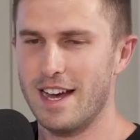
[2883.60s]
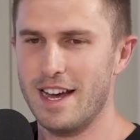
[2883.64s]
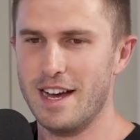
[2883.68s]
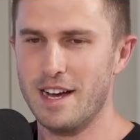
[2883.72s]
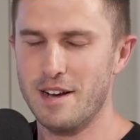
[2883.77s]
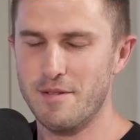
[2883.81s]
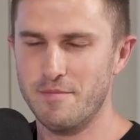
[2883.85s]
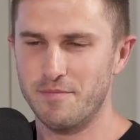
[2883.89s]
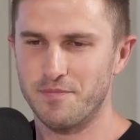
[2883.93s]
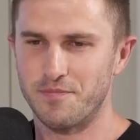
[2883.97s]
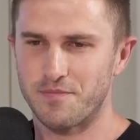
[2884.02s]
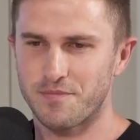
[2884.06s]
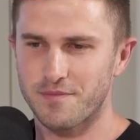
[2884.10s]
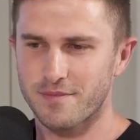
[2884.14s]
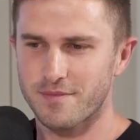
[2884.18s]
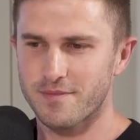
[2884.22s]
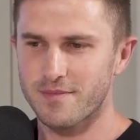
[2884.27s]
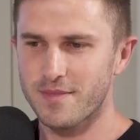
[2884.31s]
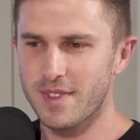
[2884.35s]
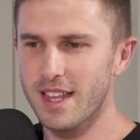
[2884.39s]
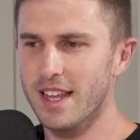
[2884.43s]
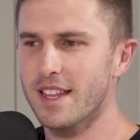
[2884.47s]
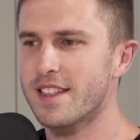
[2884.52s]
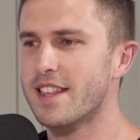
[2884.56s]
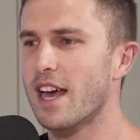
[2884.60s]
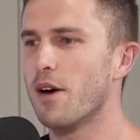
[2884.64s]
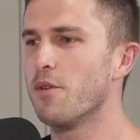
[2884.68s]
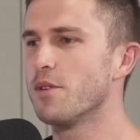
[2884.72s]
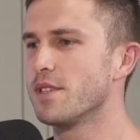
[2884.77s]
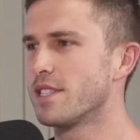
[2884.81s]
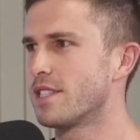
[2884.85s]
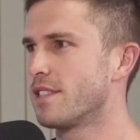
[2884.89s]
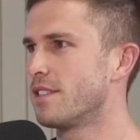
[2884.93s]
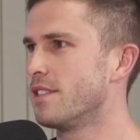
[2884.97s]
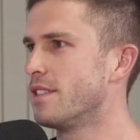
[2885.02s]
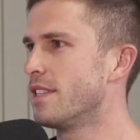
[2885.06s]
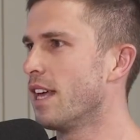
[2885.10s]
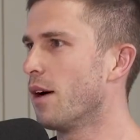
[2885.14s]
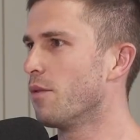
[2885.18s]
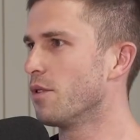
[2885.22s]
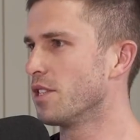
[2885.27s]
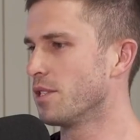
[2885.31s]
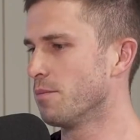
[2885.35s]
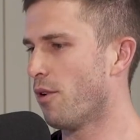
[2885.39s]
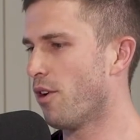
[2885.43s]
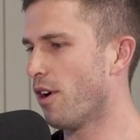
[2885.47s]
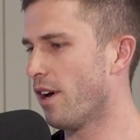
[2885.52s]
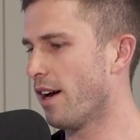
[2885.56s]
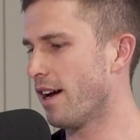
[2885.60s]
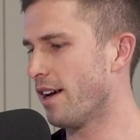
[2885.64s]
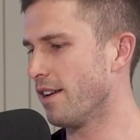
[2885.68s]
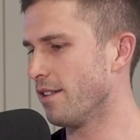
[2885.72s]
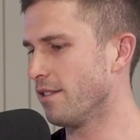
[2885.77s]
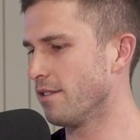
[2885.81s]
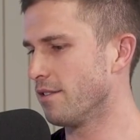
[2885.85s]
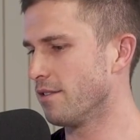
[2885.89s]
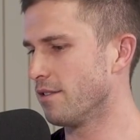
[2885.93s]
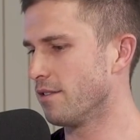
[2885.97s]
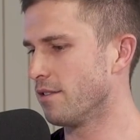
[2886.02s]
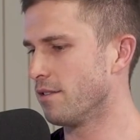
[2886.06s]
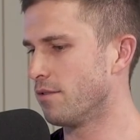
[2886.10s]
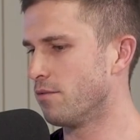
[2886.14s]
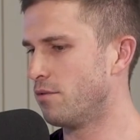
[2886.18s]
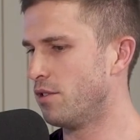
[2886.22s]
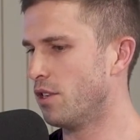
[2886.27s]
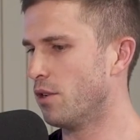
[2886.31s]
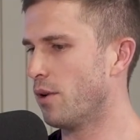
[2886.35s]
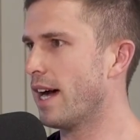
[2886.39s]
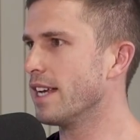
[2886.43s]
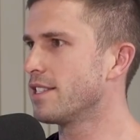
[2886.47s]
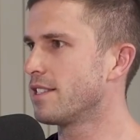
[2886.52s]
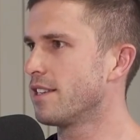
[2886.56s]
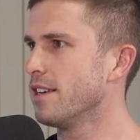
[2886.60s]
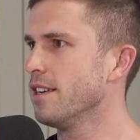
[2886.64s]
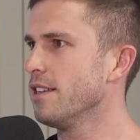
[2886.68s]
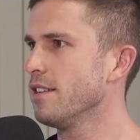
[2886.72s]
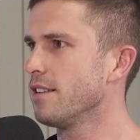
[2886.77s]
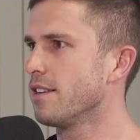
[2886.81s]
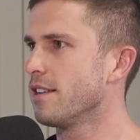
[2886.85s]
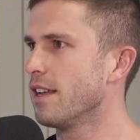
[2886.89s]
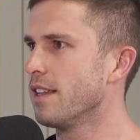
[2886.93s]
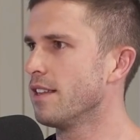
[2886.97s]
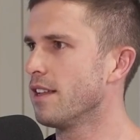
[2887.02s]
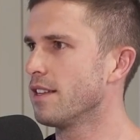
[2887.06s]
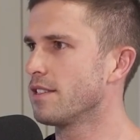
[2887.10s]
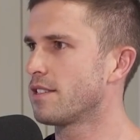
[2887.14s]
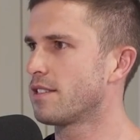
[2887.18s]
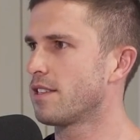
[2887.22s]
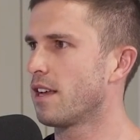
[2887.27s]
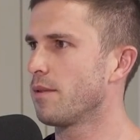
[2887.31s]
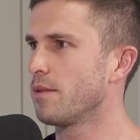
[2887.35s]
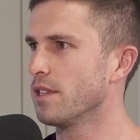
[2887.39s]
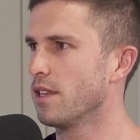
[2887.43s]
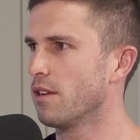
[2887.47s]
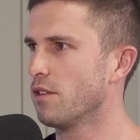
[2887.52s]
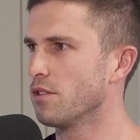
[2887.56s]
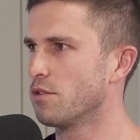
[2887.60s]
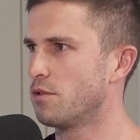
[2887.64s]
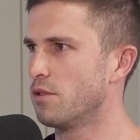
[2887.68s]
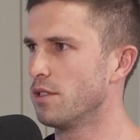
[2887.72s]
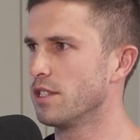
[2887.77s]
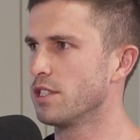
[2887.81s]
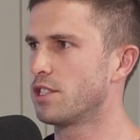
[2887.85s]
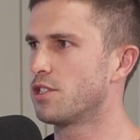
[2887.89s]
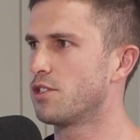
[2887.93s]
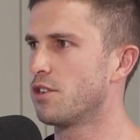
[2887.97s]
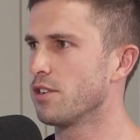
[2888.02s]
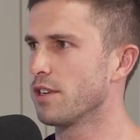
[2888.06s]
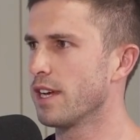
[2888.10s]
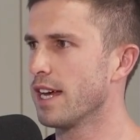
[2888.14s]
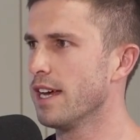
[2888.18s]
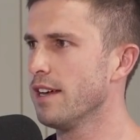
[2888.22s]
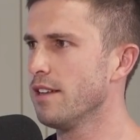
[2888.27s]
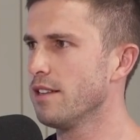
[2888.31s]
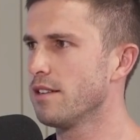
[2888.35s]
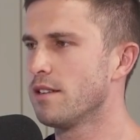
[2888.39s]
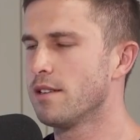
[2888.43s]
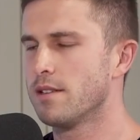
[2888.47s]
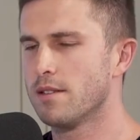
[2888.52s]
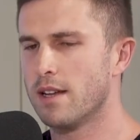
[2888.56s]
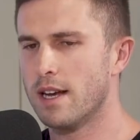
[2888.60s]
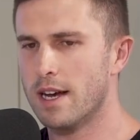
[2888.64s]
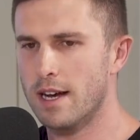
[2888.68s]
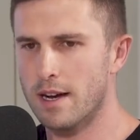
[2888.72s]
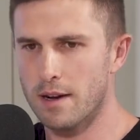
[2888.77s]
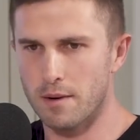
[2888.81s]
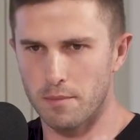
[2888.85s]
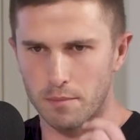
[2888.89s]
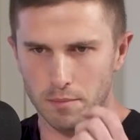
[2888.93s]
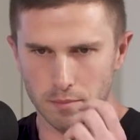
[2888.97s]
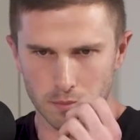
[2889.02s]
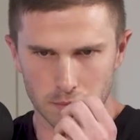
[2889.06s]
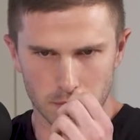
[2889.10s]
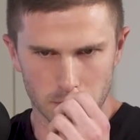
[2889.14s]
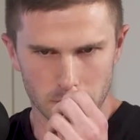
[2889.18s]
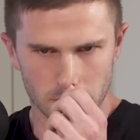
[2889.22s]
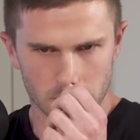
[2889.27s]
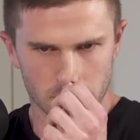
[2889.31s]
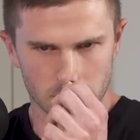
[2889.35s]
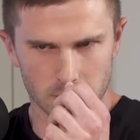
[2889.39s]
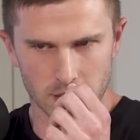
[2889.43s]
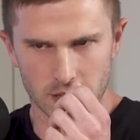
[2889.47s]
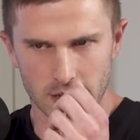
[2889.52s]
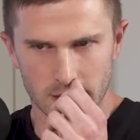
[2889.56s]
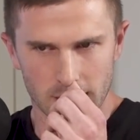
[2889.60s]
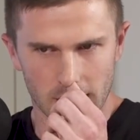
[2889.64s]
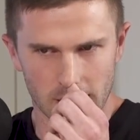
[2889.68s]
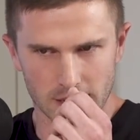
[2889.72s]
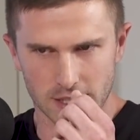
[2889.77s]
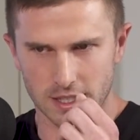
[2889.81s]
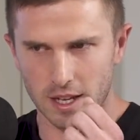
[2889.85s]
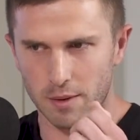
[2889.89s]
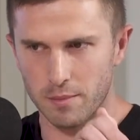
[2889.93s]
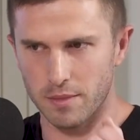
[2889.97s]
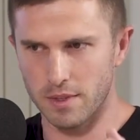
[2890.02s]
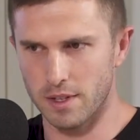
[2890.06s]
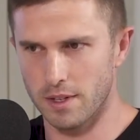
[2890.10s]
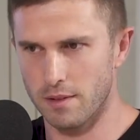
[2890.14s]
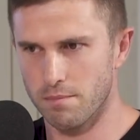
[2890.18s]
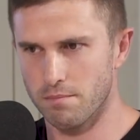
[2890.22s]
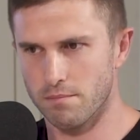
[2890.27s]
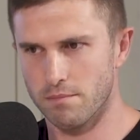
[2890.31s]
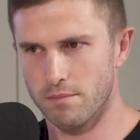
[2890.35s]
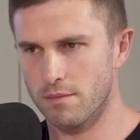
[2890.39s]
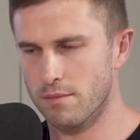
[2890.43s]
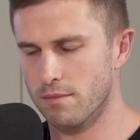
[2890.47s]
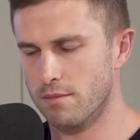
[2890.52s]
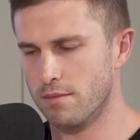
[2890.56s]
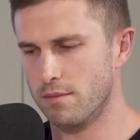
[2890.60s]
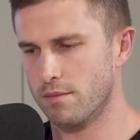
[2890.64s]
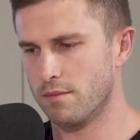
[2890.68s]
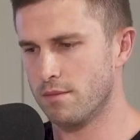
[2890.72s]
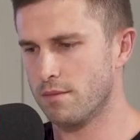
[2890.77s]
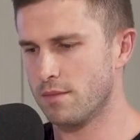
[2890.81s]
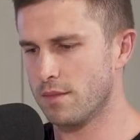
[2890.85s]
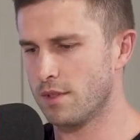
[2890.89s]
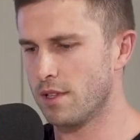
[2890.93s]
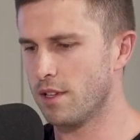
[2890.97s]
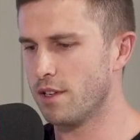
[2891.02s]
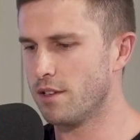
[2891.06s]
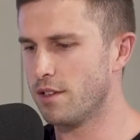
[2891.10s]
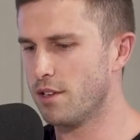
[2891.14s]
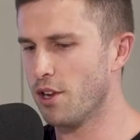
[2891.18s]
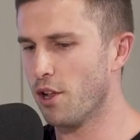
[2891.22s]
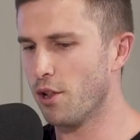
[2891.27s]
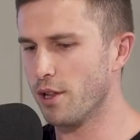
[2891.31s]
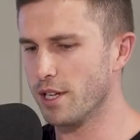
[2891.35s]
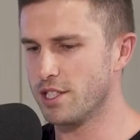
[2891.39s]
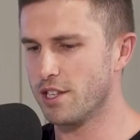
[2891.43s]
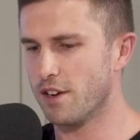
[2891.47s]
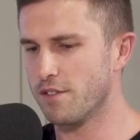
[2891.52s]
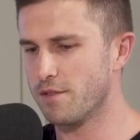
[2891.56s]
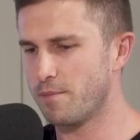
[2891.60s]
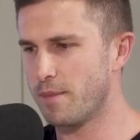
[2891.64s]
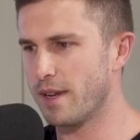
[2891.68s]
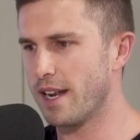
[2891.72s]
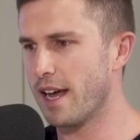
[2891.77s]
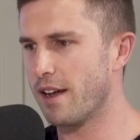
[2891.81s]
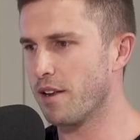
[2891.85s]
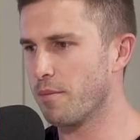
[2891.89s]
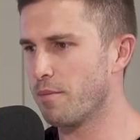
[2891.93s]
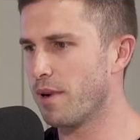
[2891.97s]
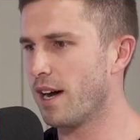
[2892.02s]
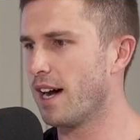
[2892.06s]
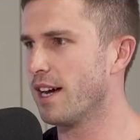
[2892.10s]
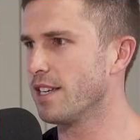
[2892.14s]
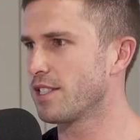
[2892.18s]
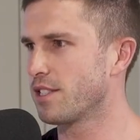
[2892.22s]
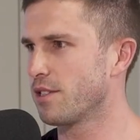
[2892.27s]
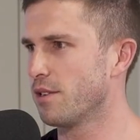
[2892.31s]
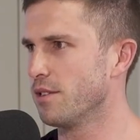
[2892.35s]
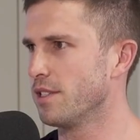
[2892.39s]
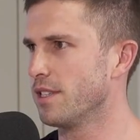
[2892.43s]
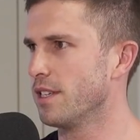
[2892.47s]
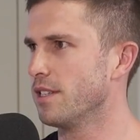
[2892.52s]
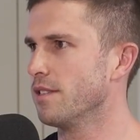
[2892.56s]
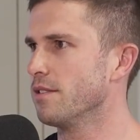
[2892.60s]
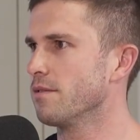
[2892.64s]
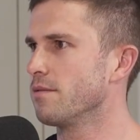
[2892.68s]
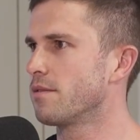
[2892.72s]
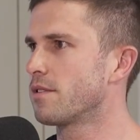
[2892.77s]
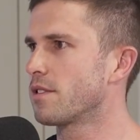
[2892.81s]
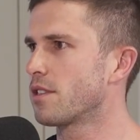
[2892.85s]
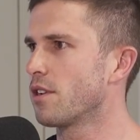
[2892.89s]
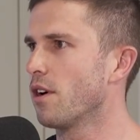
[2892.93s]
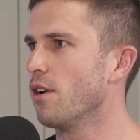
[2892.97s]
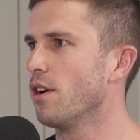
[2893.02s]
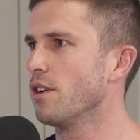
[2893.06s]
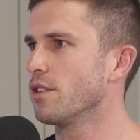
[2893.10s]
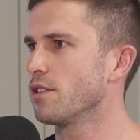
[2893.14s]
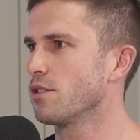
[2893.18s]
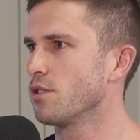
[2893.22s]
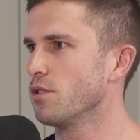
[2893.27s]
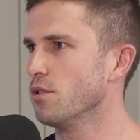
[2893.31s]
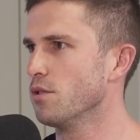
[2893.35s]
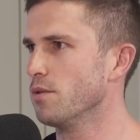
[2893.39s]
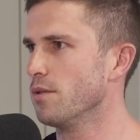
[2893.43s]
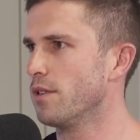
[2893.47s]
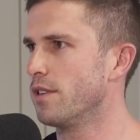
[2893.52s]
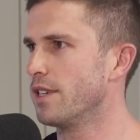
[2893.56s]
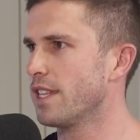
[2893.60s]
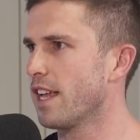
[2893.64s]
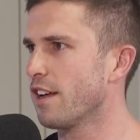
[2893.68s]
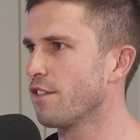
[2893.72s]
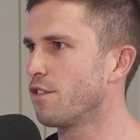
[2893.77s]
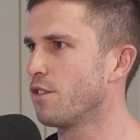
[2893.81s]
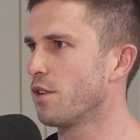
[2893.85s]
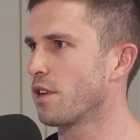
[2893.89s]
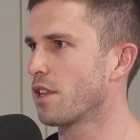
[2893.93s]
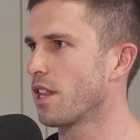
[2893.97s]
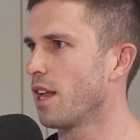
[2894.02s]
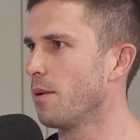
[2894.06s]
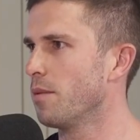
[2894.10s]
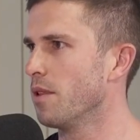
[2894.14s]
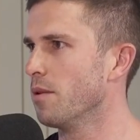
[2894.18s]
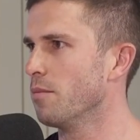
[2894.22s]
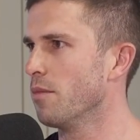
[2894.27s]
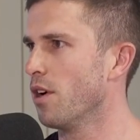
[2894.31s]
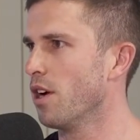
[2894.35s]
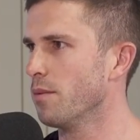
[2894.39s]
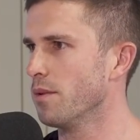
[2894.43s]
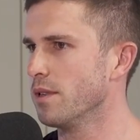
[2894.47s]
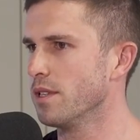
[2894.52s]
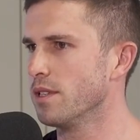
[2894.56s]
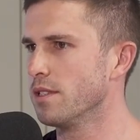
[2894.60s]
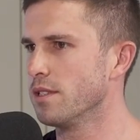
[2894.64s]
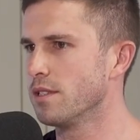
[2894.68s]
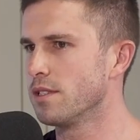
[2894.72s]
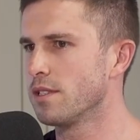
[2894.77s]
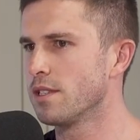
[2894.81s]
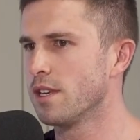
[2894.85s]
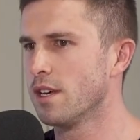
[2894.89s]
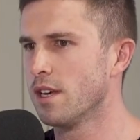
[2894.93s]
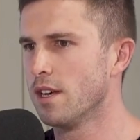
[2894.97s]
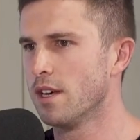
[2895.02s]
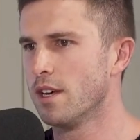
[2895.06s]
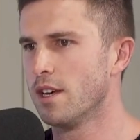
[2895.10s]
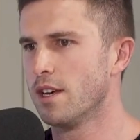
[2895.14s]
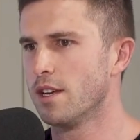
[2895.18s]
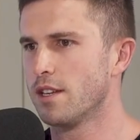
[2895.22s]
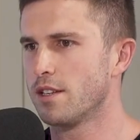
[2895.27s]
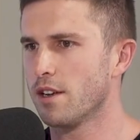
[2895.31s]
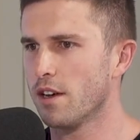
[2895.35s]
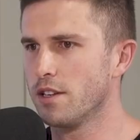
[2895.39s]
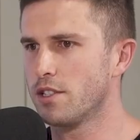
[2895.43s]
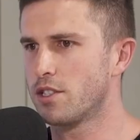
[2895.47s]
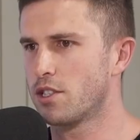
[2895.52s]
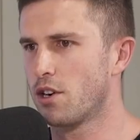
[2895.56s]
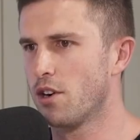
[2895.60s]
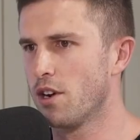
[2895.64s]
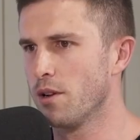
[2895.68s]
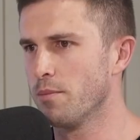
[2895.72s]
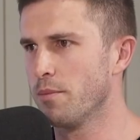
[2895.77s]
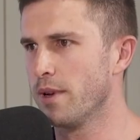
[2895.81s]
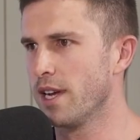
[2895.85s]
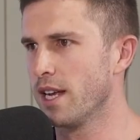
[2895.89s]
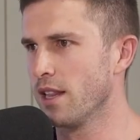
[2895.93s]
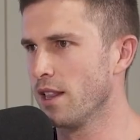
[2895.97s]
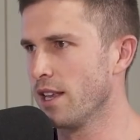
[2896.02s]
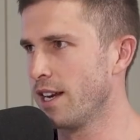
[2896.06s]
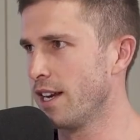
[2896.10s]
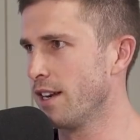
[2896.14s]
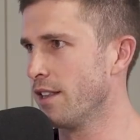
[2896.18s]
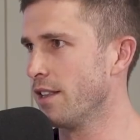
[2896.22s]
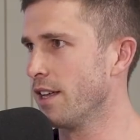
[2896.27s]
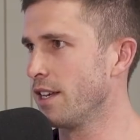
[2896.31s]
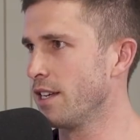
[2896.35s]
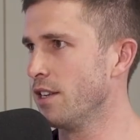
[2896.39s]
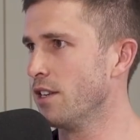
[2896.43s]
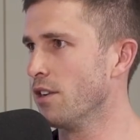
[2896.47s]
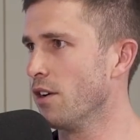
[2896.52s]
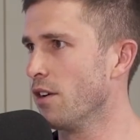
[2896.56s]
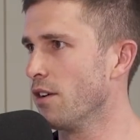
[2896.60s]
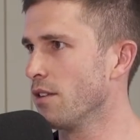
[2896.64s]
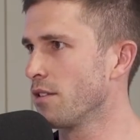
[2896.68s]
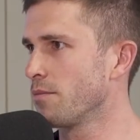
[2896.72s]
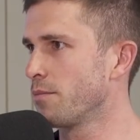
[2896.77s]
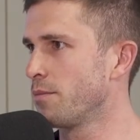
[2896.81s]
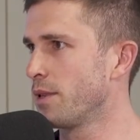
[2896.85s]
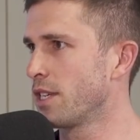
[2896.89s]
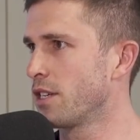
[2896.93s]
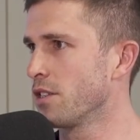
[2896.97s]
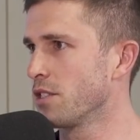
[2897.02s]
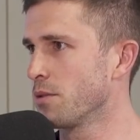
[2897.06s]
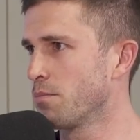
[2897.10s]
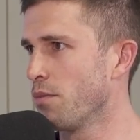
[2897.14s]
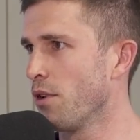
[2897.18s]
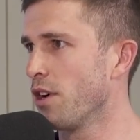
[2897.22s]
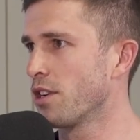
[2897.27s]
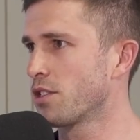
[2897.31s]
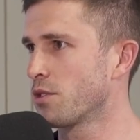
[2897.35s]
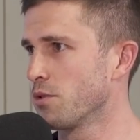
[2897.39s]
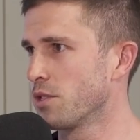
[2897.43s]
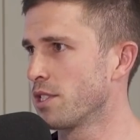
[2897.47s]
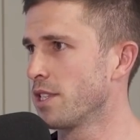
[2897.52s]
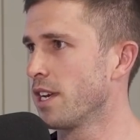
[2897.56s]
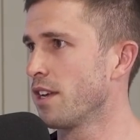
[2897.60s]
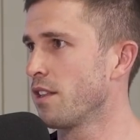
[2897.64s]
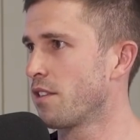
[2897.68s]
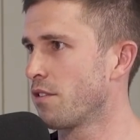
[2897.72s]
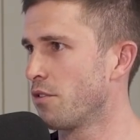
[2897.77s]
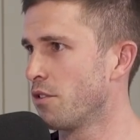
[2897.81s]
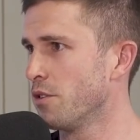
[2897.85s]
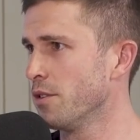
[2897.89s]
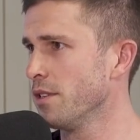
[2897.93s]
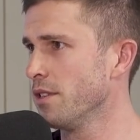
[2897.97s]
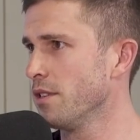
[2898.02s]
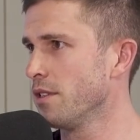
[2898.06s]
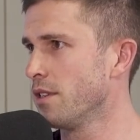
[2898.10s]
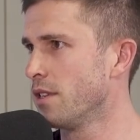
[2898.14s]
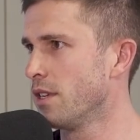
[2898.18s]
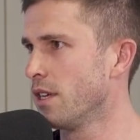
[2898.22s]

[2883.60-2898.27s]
That was my real asset, and that's something that I was really strong at. And that's some of the knowledge I've been able to pass on to guys who are at that footy club at the moment, is don't try and be a leader that you're not, because blokes will see through it.